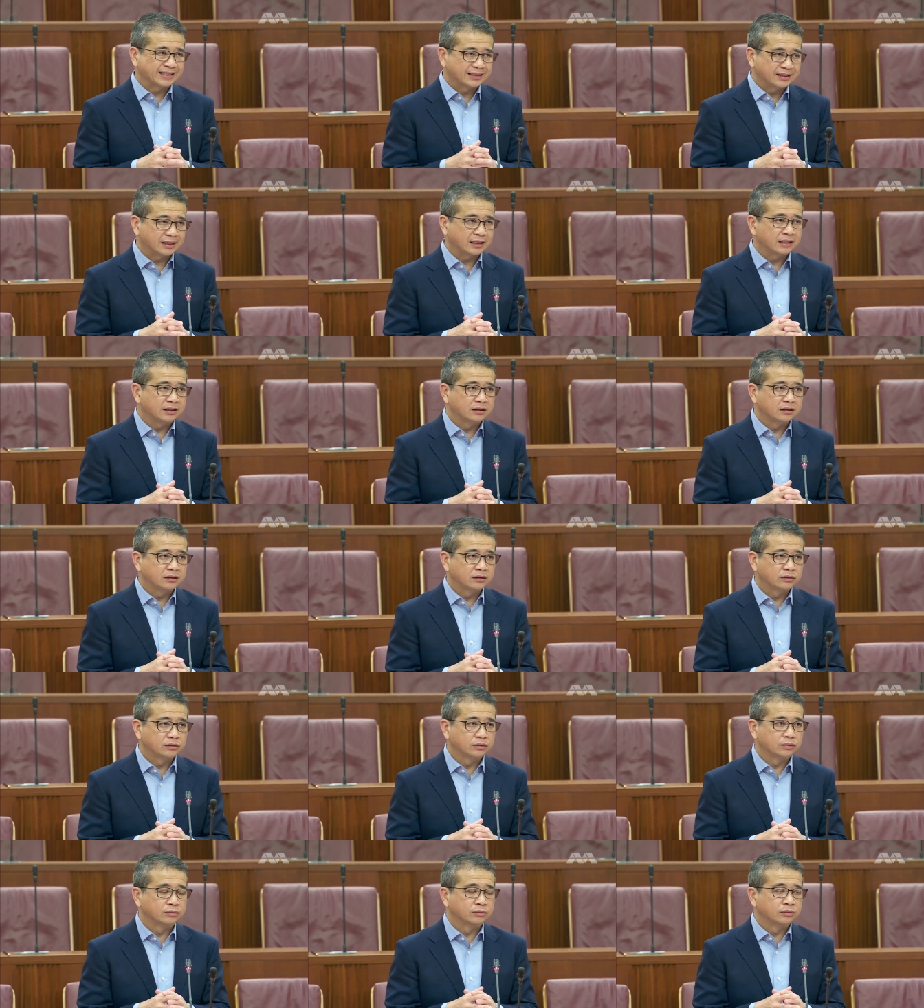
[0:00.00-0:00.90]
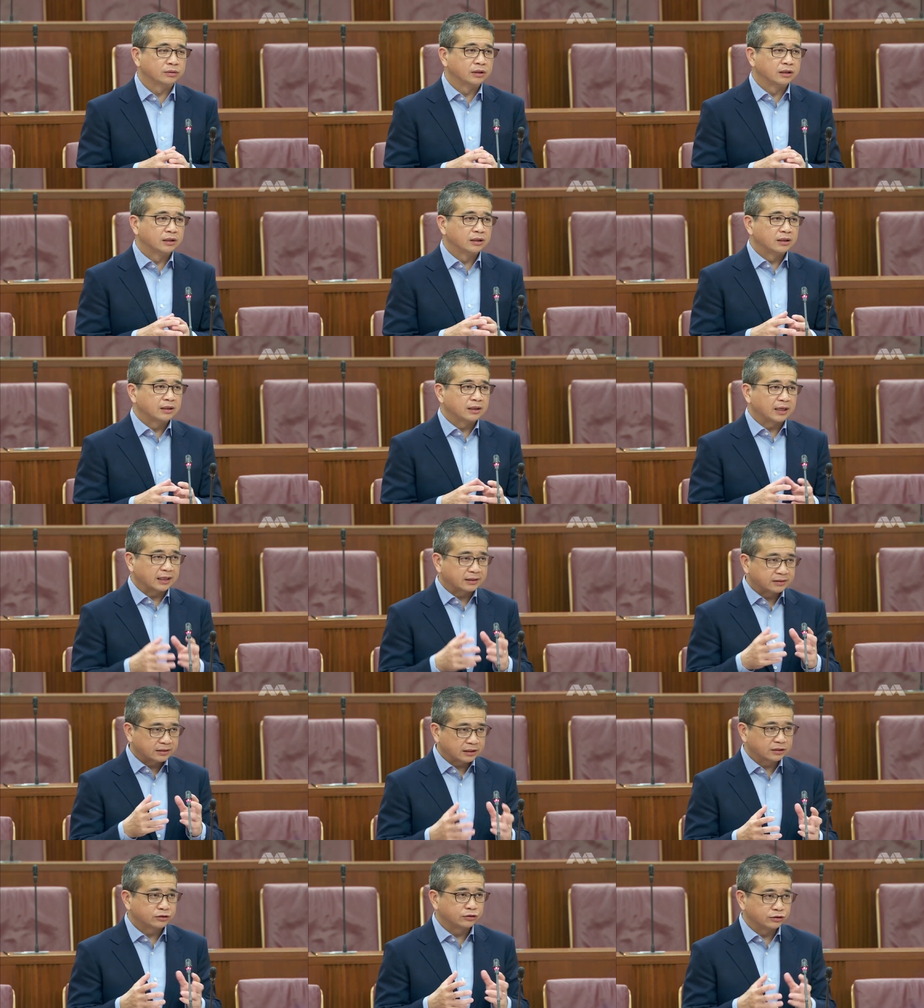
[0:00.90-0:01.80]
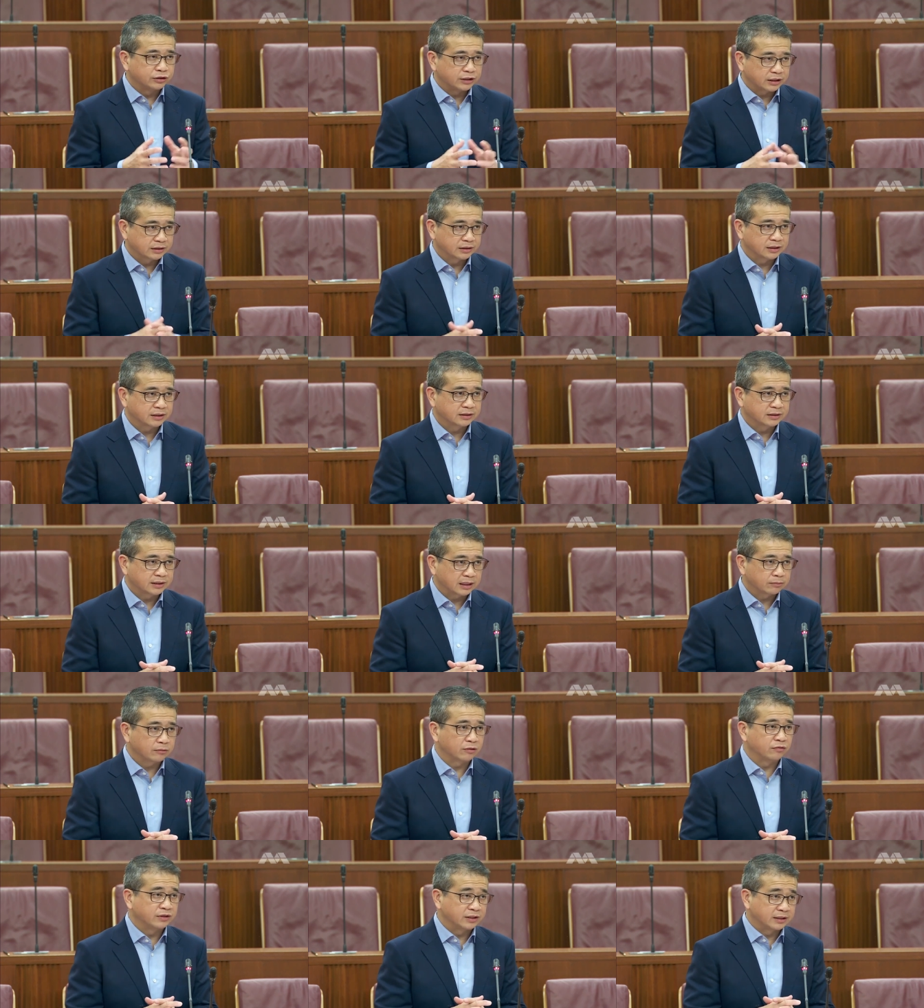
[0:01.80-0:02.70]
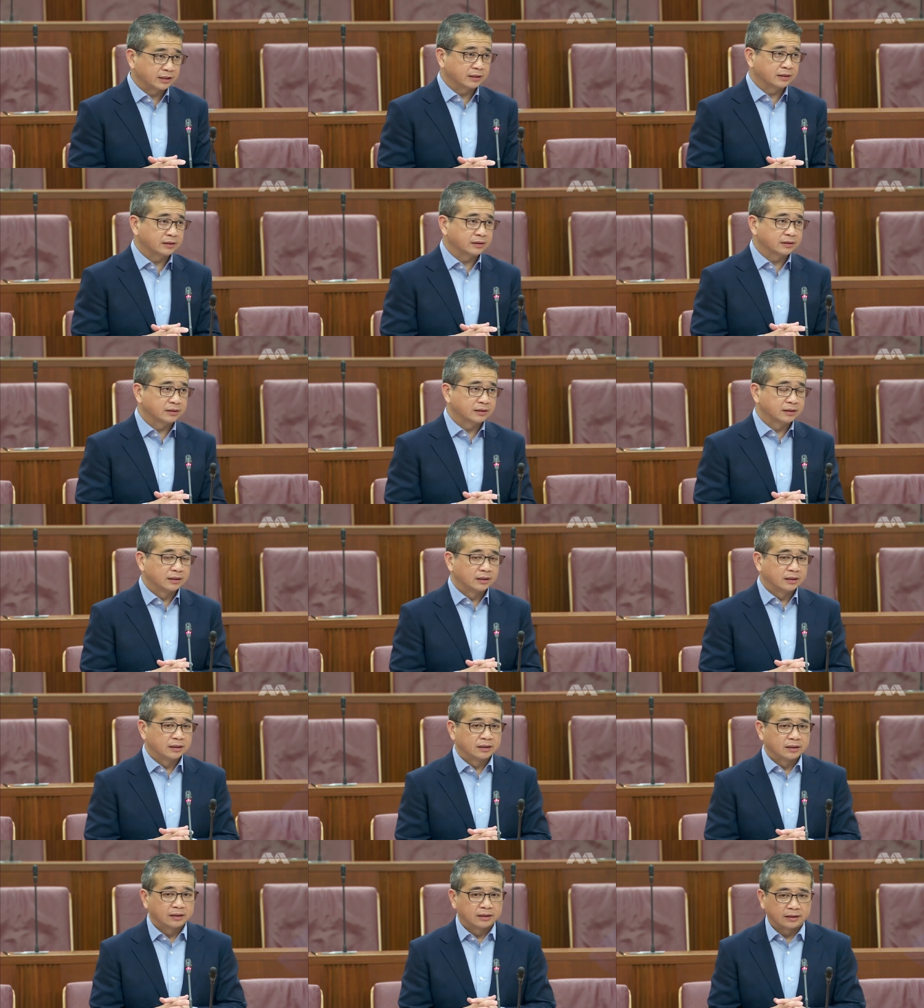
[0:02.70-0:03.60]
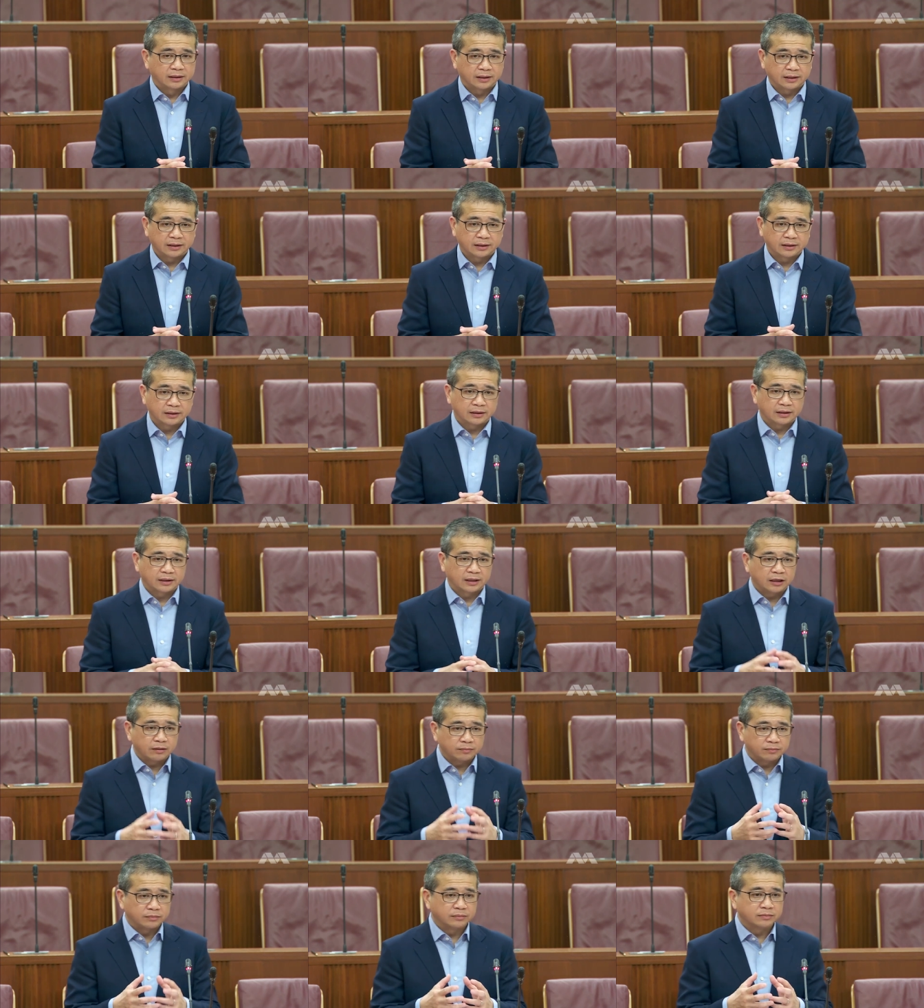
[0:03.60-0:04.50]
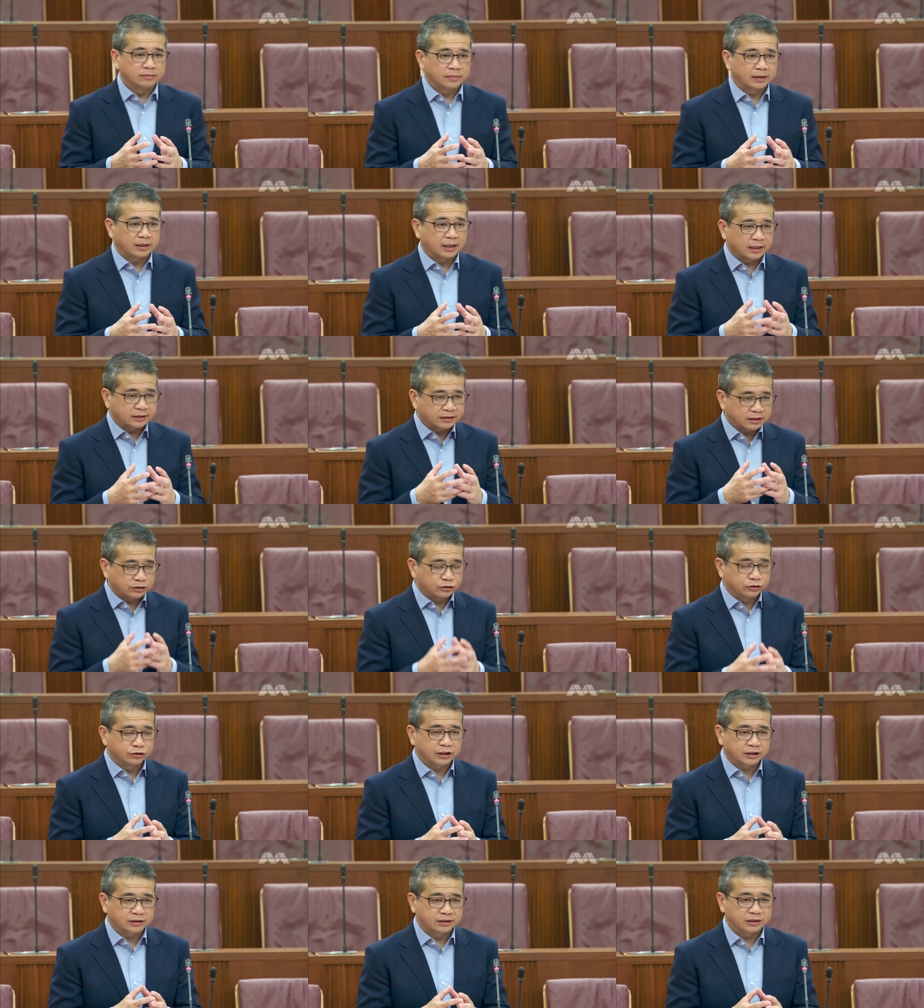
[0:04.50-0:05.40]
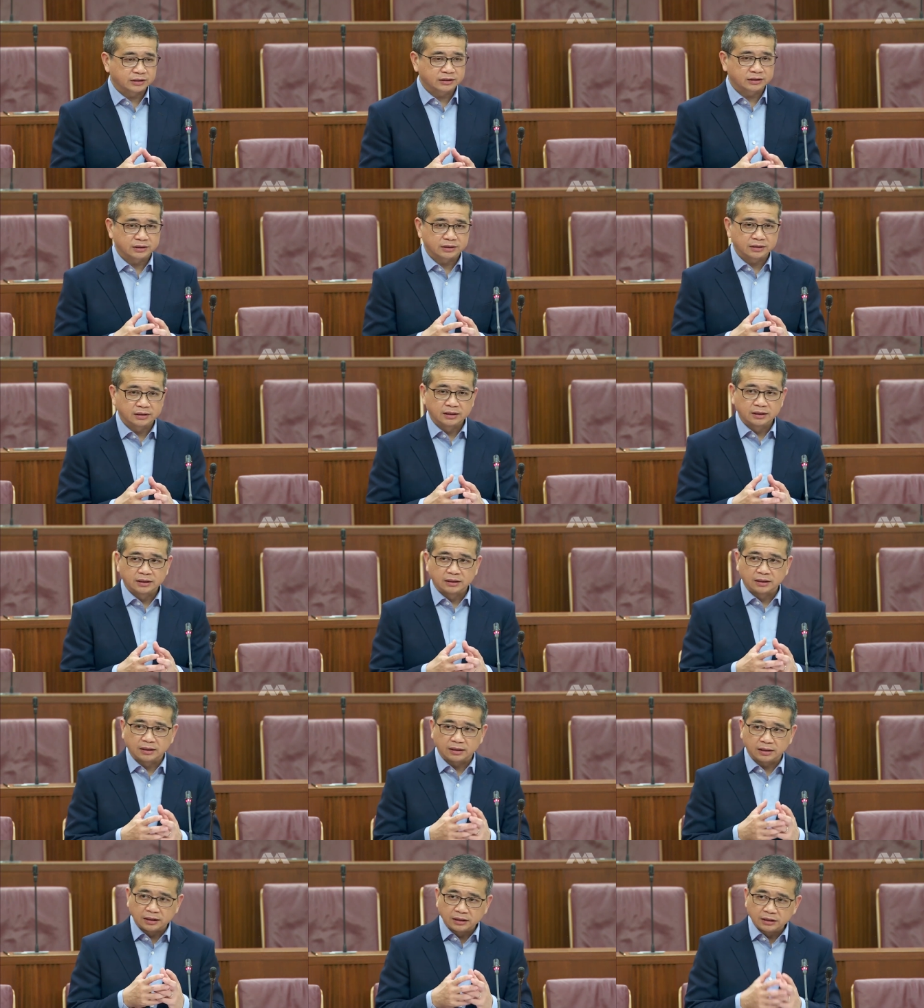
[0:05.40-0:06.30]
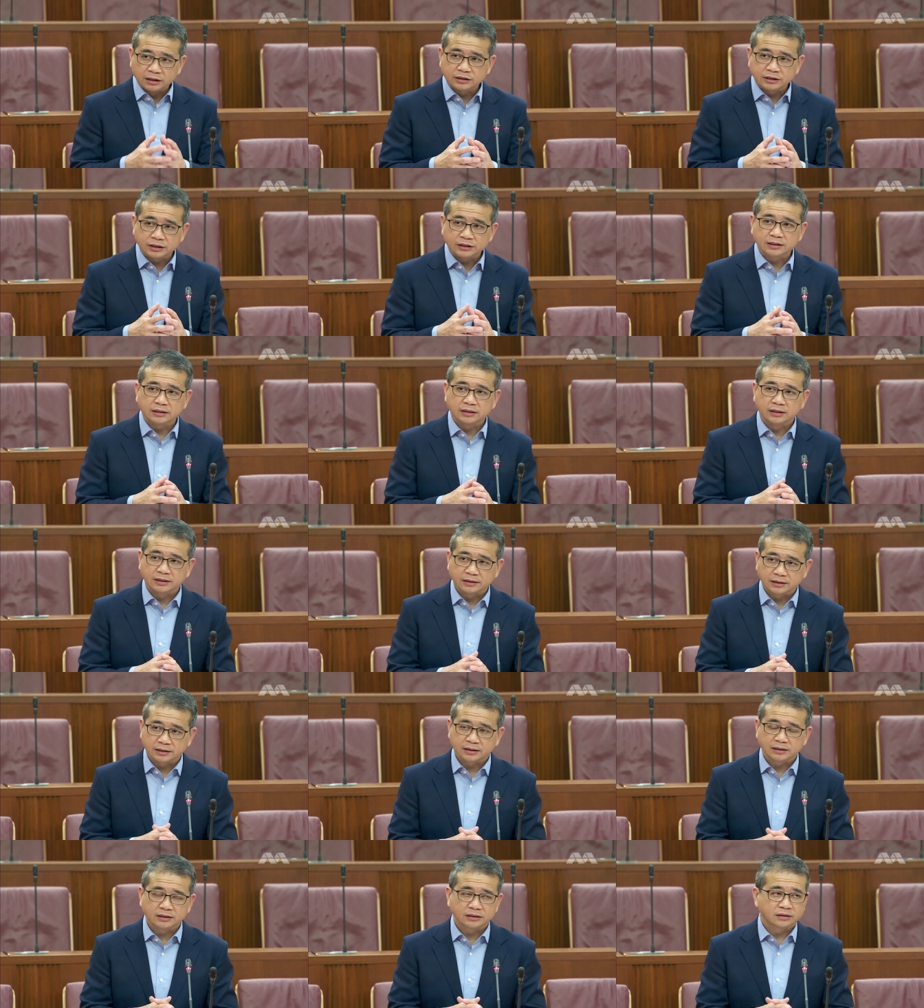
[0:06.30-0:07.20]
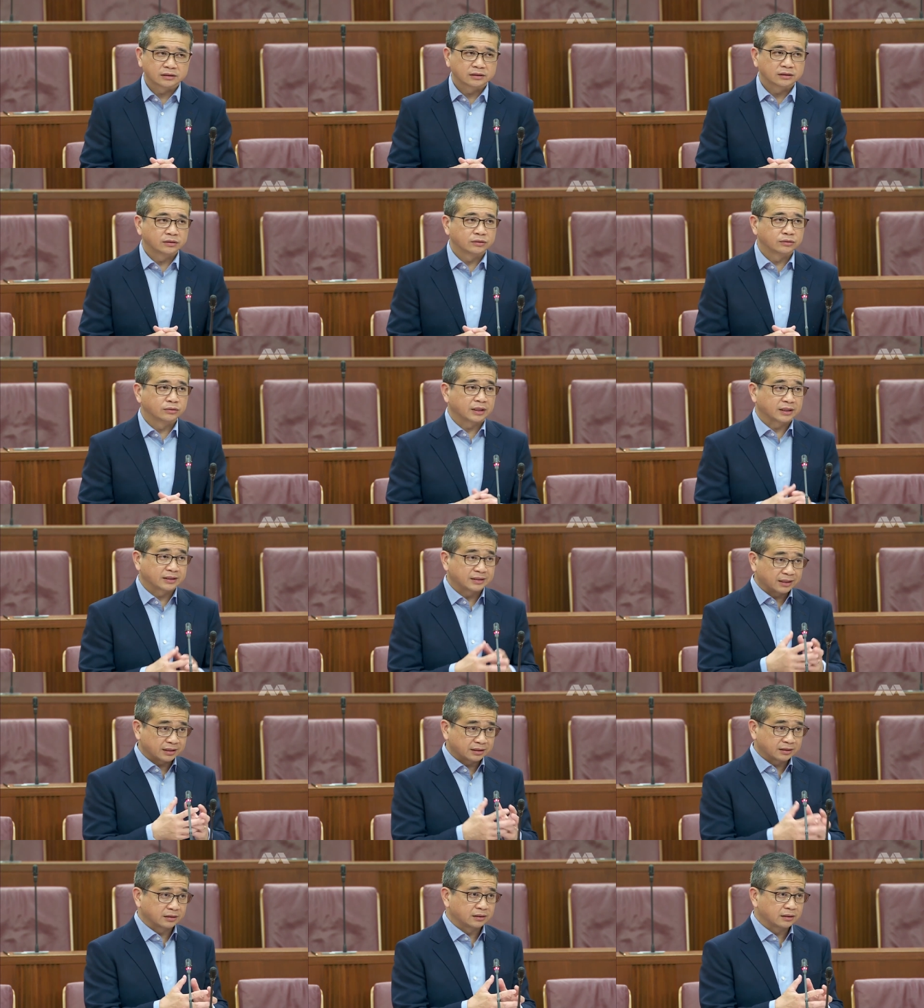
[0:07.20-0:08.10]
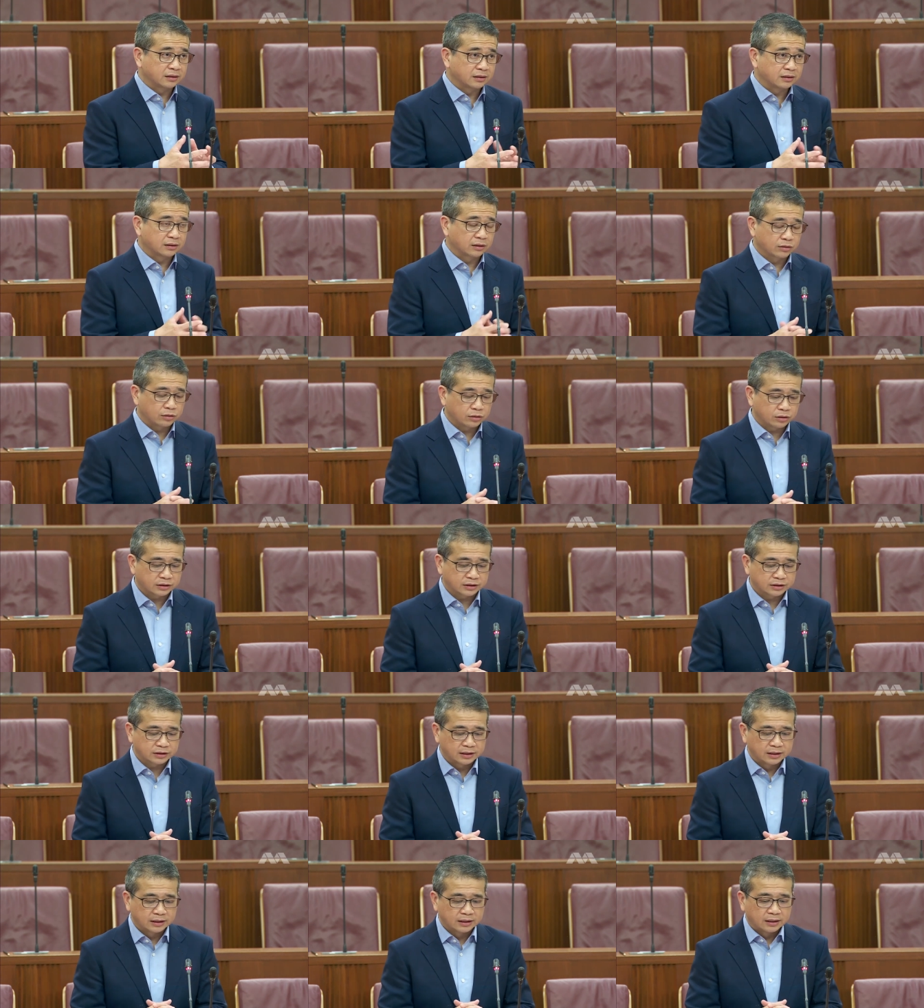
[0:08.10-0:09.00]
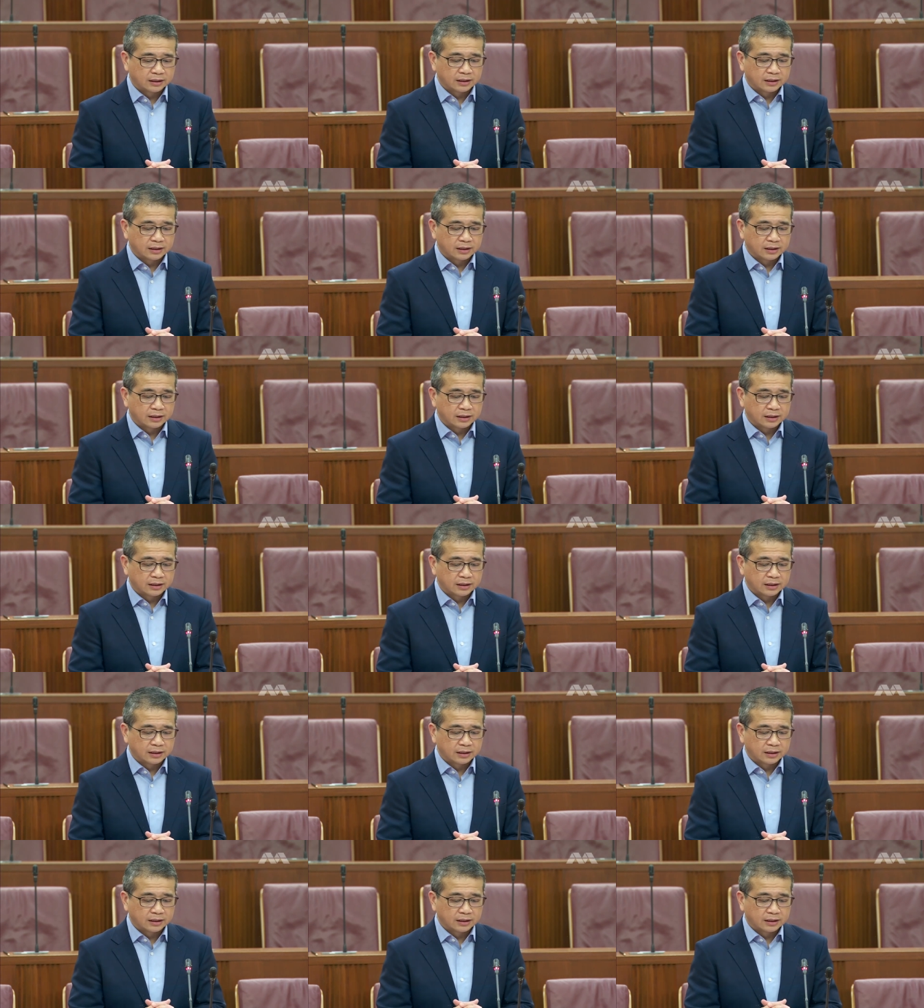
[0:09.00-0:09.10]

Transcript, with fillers: extend to access to justice type of litigants. They help access to justice, uh, indigent litigants to access the courts.